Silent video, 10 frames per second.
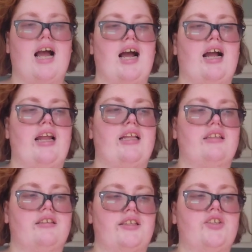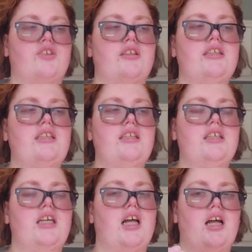I
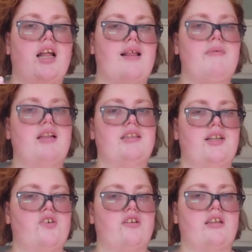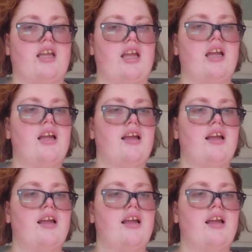literally, and I mean literally,